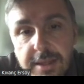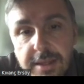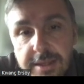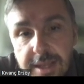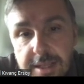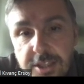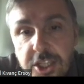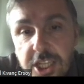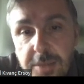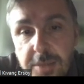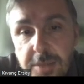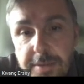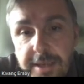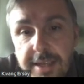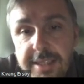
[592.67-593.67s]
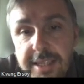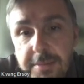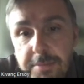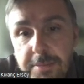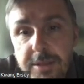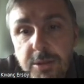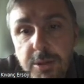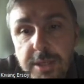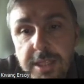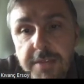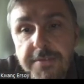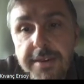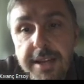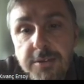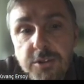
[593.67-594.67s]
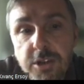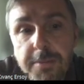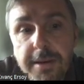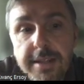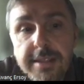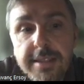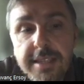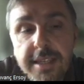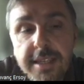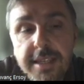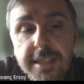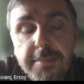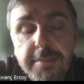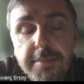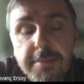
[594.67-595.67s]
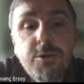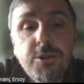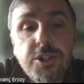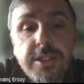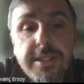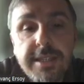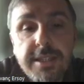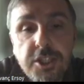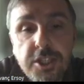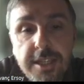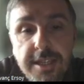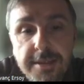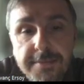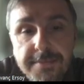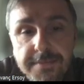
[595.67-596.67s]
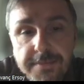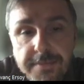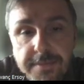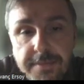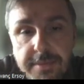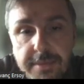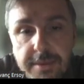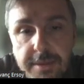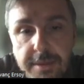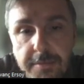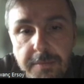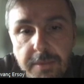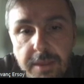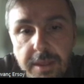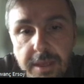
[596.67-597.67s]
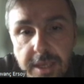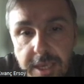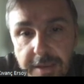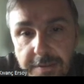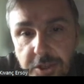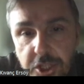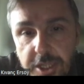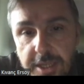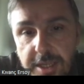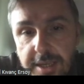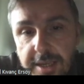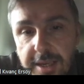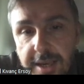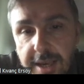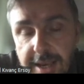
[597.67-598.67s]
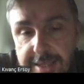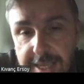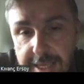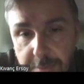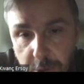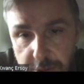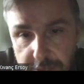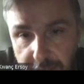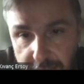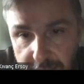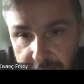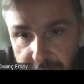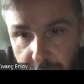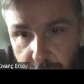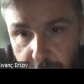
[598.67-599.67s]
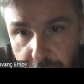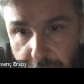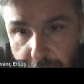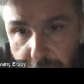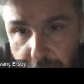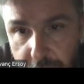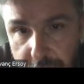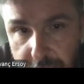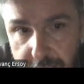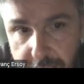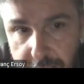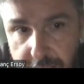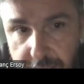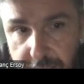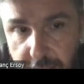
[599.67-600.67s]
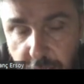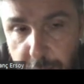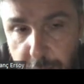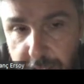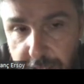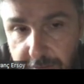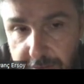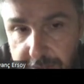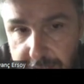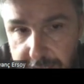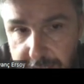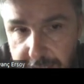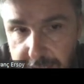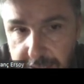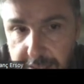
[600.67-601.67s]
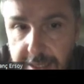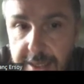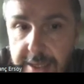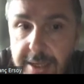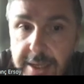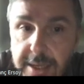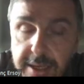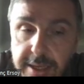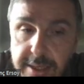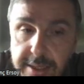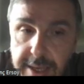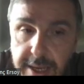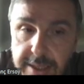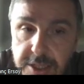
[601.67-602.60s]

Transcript: Let G be a simple locally finite group and T be an involution in G. If G has at most n involutions commuting with T, then